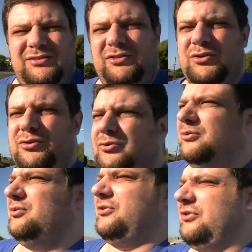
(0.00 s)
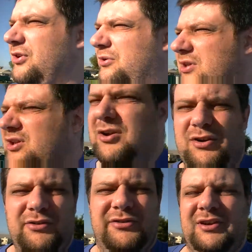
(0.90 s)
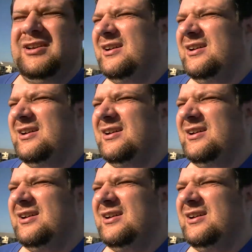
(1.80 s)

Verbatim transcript: two or so years.